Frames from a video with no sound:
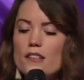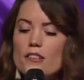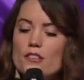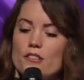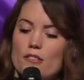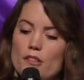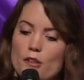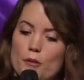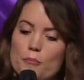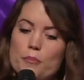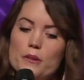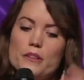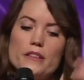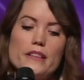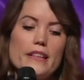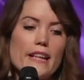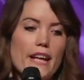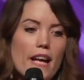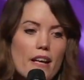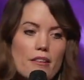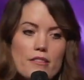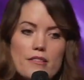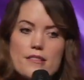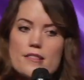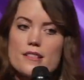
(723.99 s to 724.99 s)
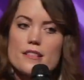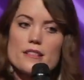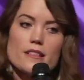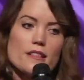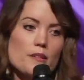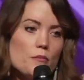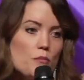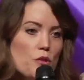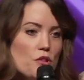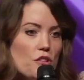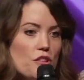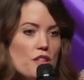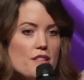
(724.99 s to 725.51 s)
They're building housing
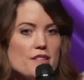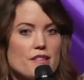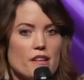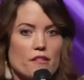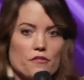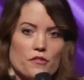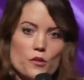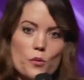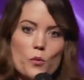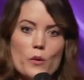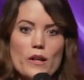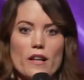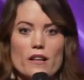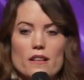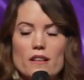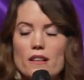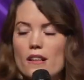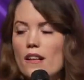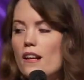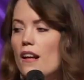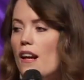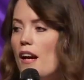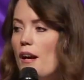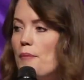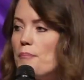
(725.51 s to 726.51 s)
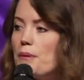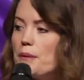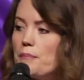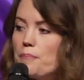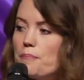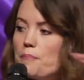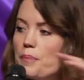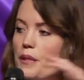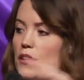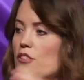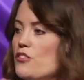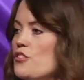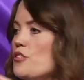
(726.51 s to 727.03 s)
communities everywhere. But
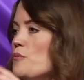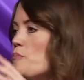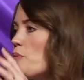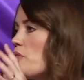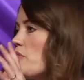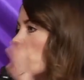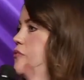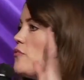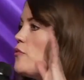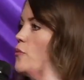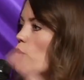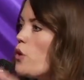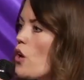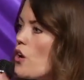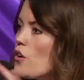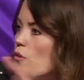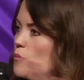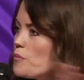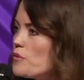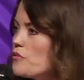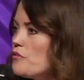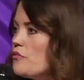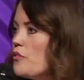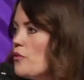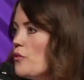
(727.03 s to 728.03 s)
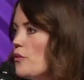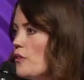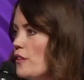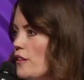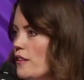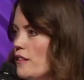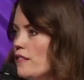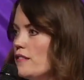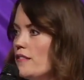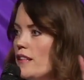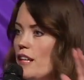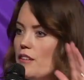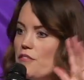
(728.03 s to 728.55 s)
picture long before
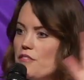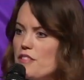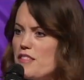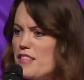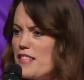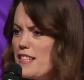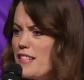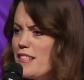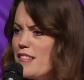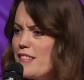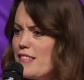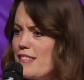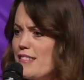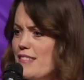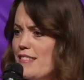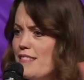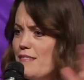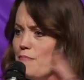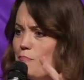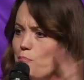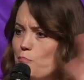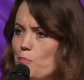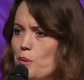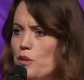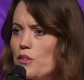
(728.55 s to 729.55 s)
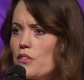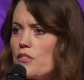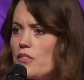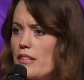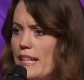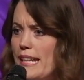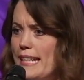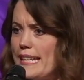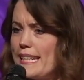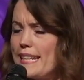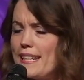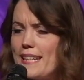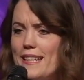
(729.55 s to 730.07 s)
everything's built
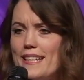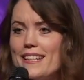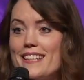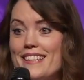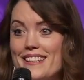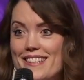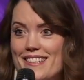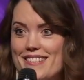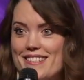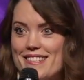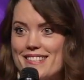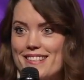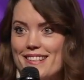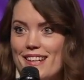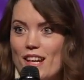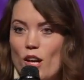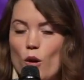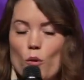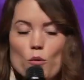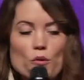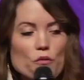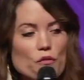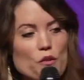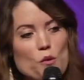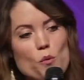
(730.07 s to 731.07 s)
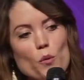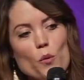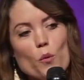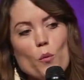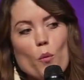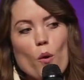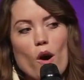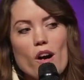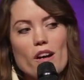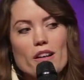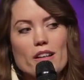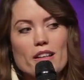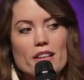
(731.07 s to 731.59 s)
like it is, if you were
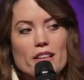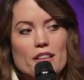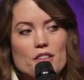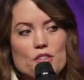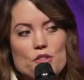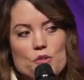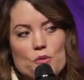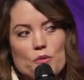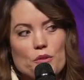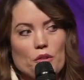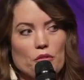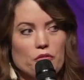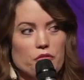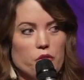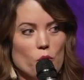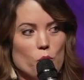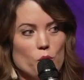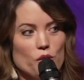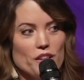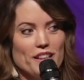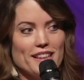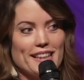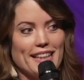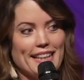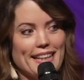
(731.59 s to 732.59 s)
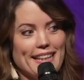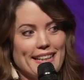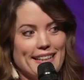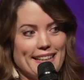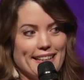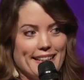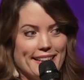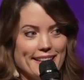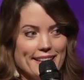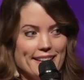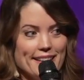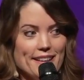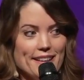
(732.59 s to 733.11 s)
walking into a foreign land,
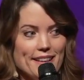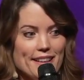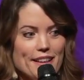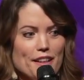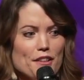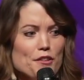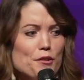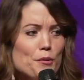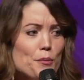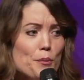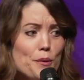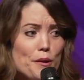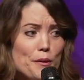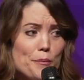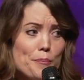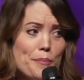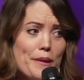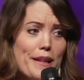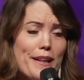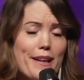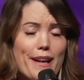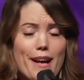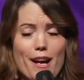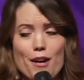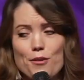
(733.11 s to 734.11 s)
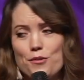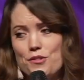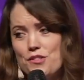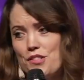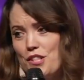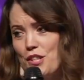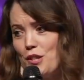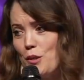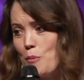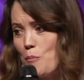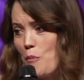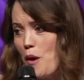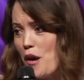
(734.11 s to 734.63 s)
there wouldn't be a house on
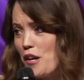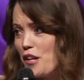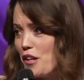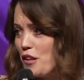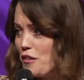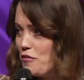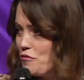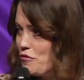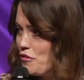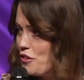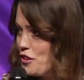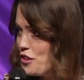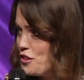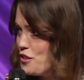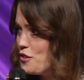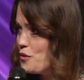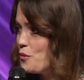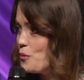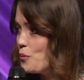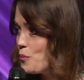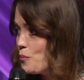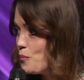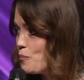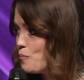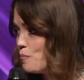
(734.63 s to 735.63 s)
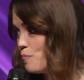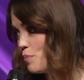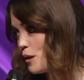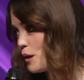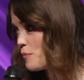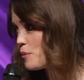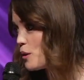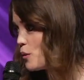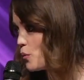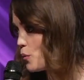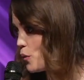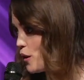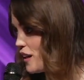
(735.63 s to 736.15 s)
the market for you to
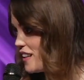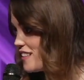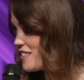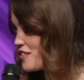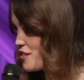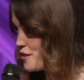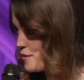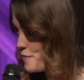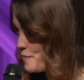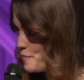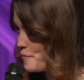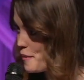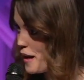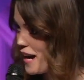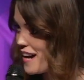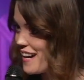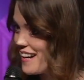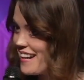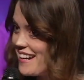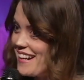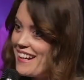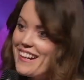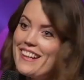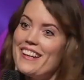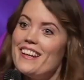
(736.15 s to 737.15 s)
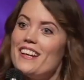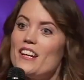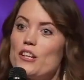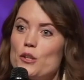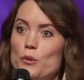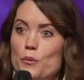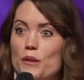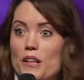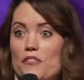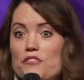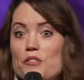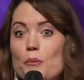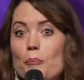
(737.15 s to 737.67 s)
probably rent or buy. You would
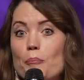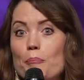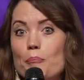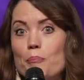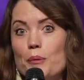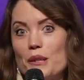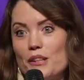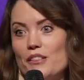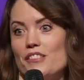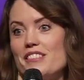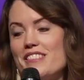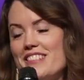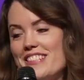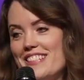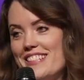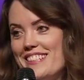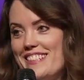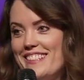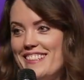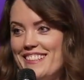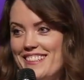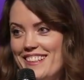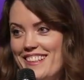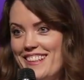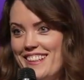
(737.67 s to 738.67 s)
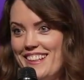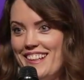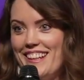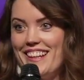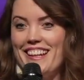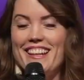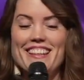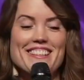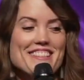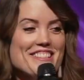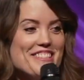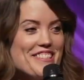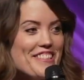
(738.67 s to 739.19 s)
have to build it.
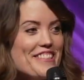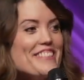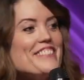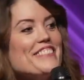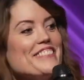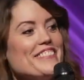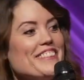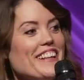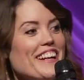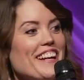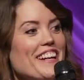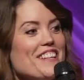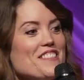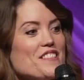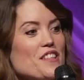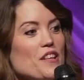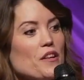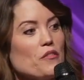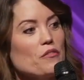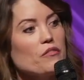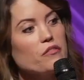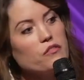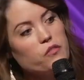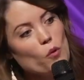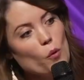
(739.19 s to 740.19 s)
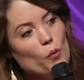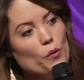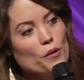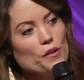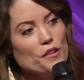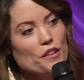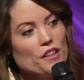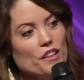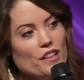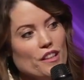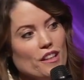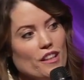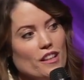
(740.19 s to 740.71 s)
And so as a
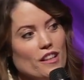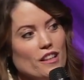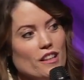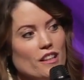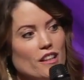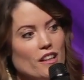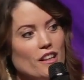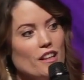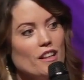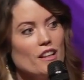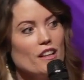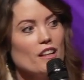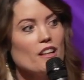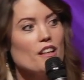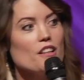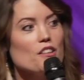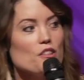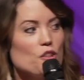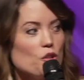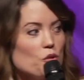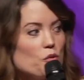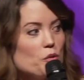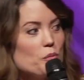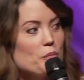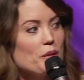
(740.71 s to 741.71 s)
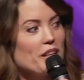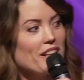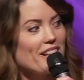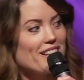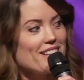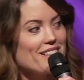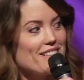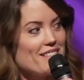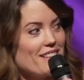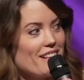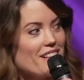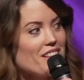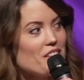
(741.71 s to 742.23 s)
foreigner, you would be
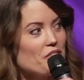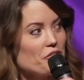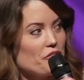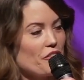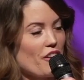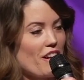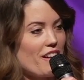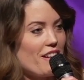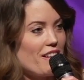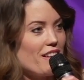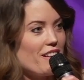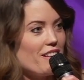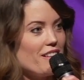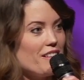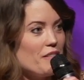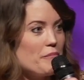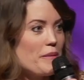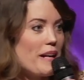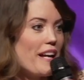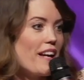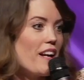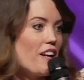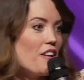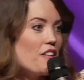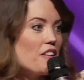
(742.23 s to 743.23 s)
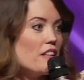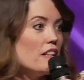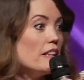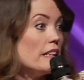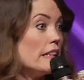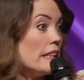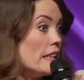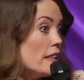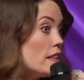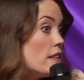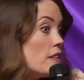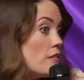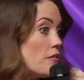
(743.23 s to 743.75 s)
identified by how you
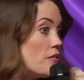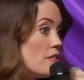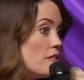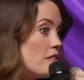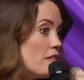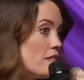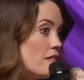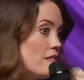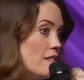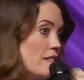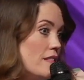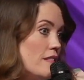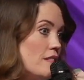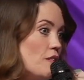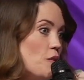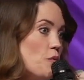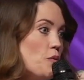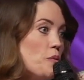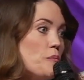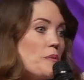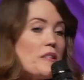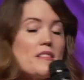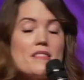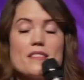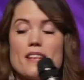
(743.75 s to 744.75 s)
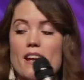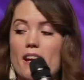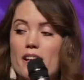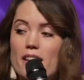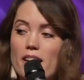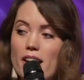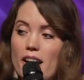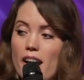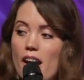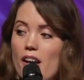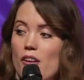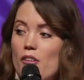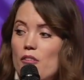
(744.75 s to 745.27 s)
lived. You would be
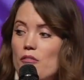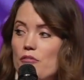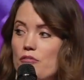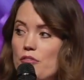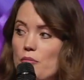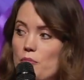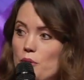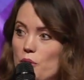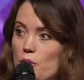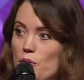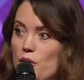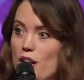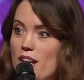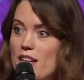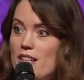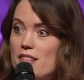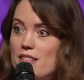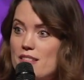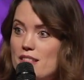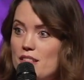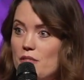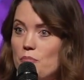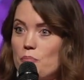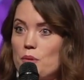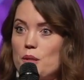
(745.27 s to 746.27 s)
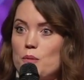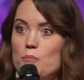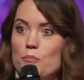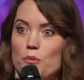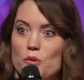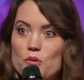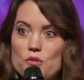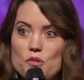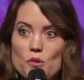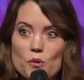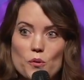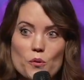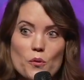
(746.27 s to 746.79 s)
standing out from the rest of people.
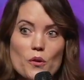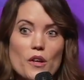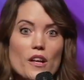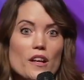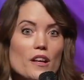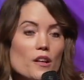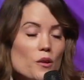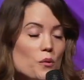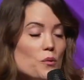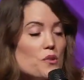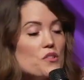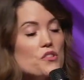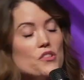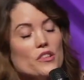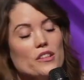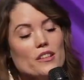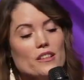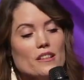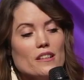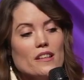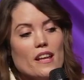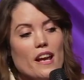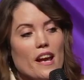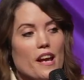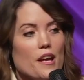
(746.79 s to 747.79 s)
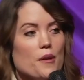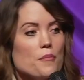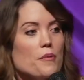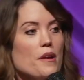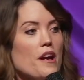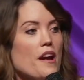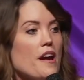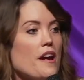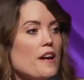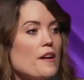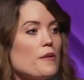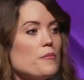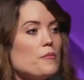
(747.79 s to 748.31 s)
So it was clear that
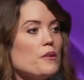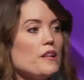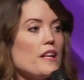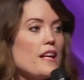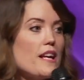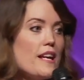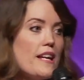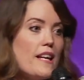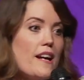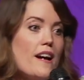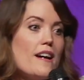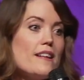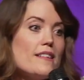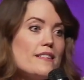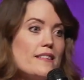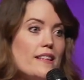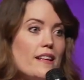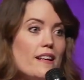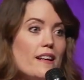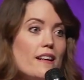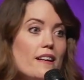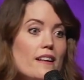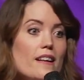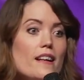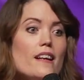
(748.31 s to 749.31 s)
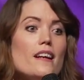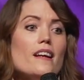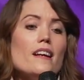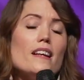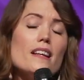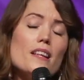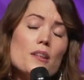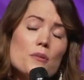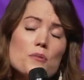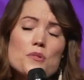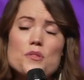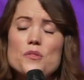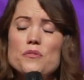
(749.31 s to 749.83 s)
Abraham, when he got there,
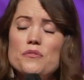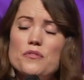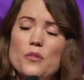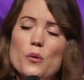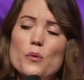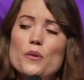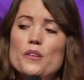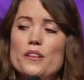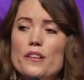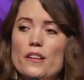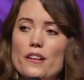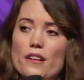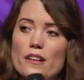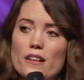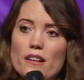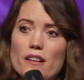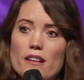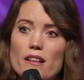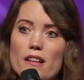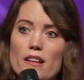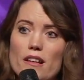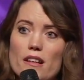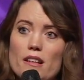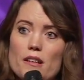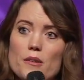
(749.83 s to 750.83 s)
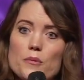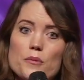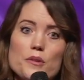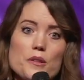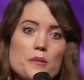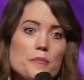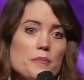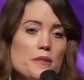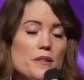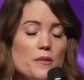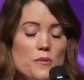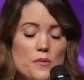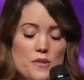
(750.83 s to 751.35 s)
he was a foreigner. He
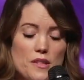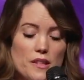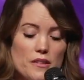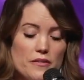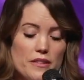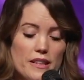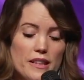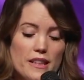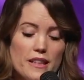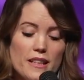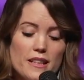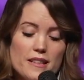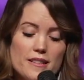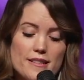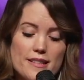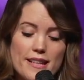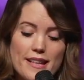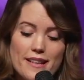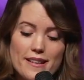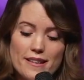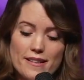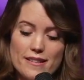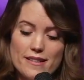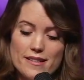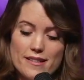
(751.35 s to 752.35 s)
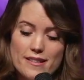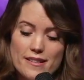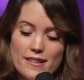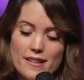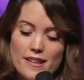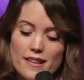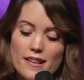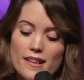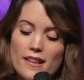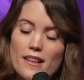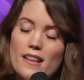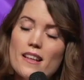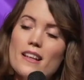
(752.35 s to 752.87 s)
was living in a tent,
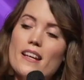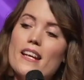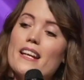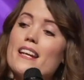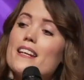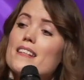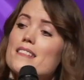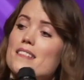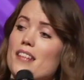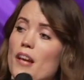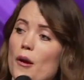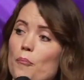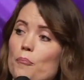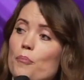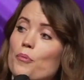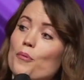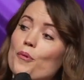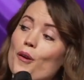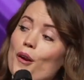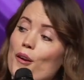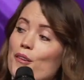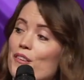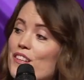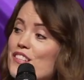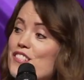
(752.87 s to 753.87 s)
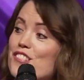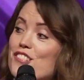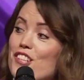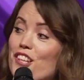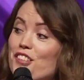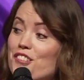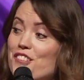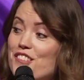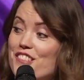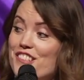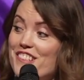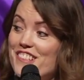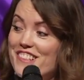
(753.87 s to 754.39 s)
in a temporary
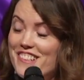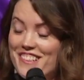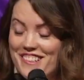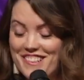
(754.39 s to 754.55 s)
shelter.